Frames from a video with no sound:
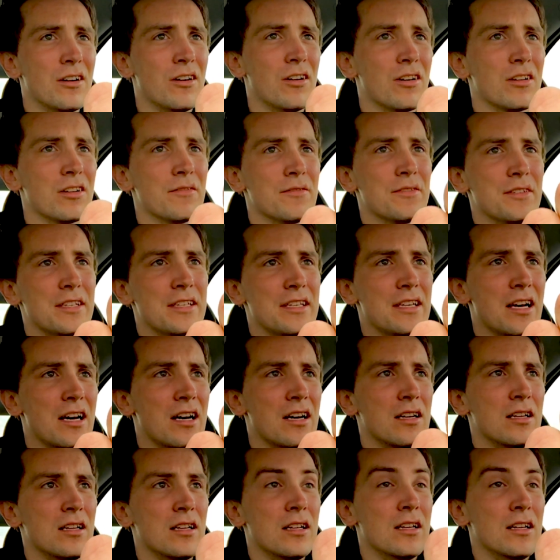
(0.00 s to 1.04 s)
all of
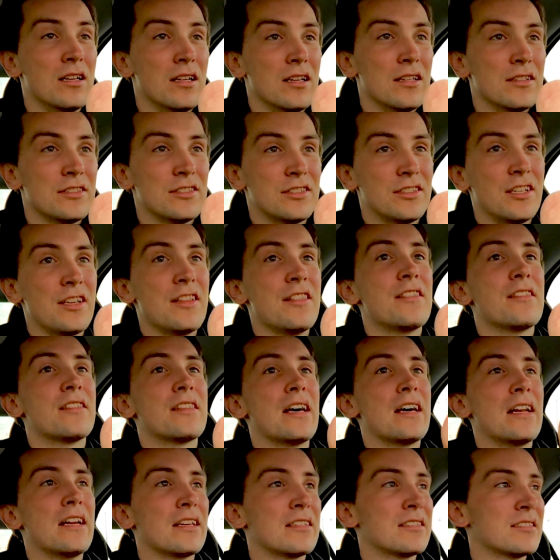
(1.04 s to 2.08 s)
the
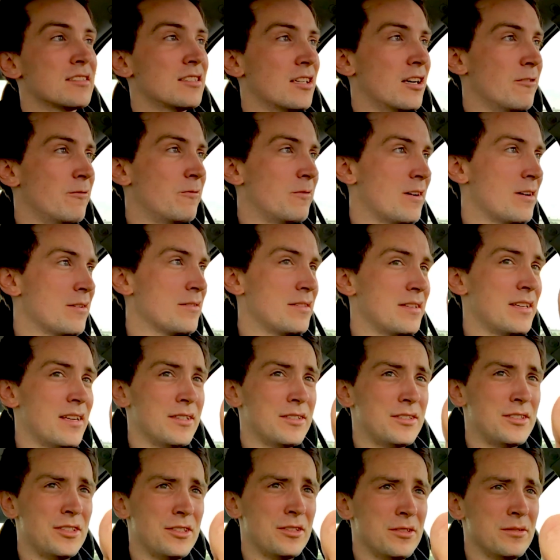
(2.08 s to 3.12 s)
synthetic stuff out there
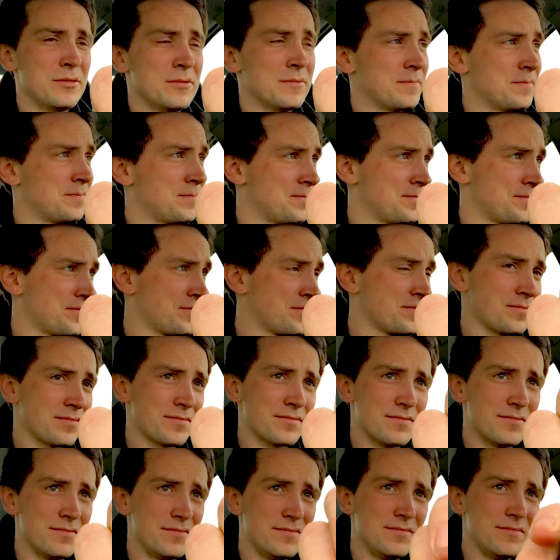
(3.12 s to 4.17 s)
too.
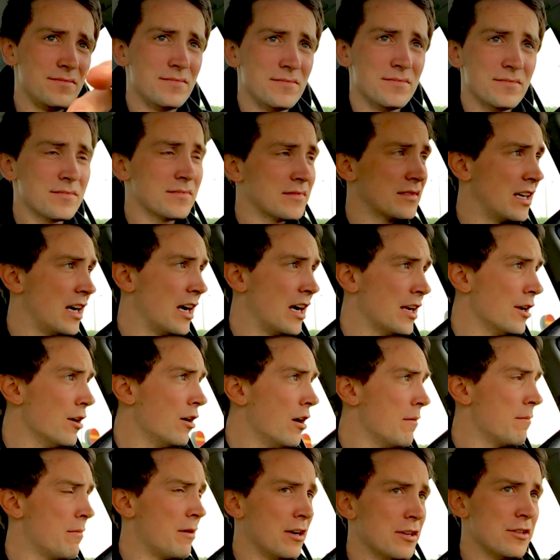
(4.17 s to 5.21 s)
I know
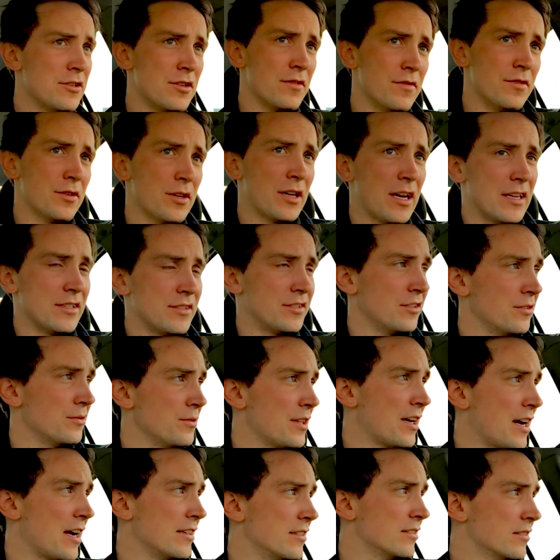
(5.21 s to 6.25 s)
a bunch of you guys do
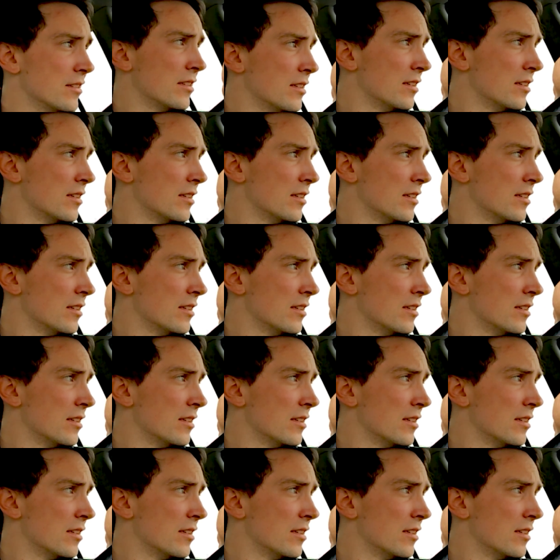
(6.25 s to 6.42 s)
that.